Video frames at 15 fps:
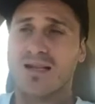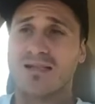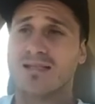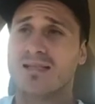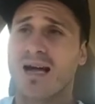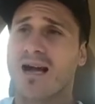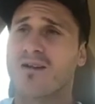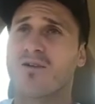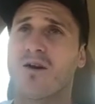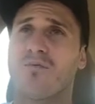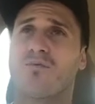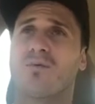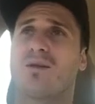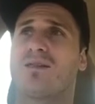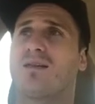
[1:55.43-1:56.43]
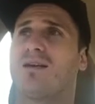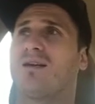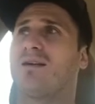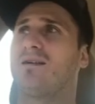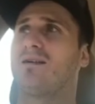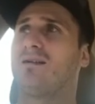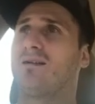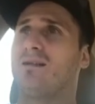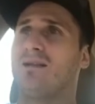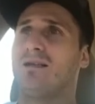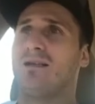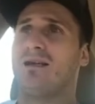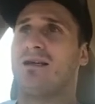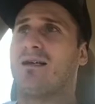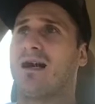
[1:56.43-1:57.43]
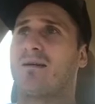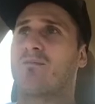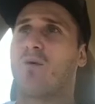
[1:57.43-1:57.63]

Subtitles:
Started off with a young